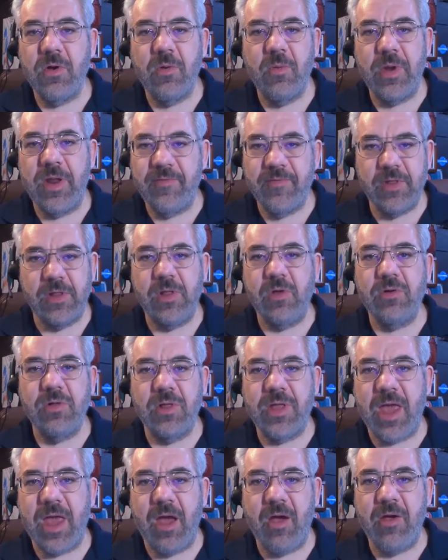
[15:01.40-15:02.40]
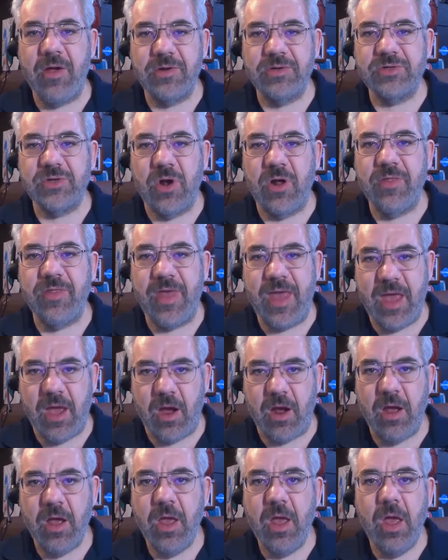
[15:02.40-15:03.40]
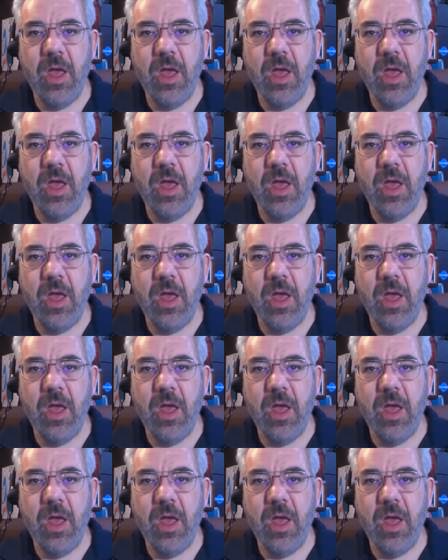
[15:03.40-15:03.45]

whatever the local carriers are there.